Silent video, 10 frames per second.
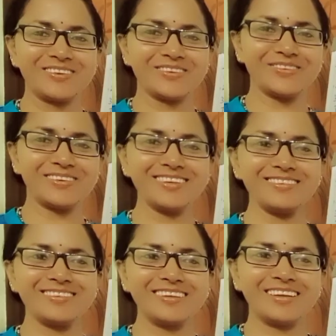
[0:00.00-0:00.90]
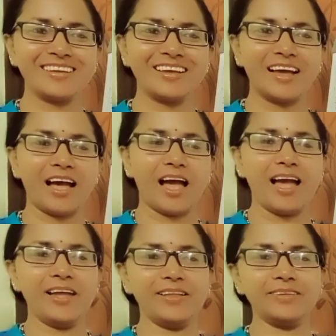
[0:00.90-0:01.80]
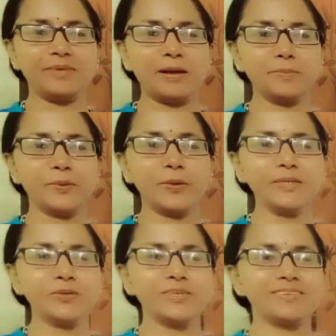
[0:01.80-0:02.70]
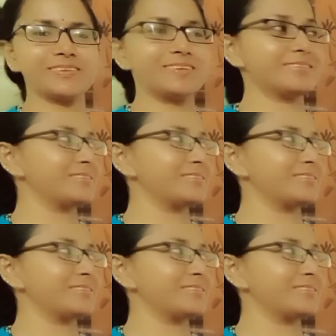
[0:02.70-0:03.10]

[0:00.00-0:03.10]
Today's I am going to discuss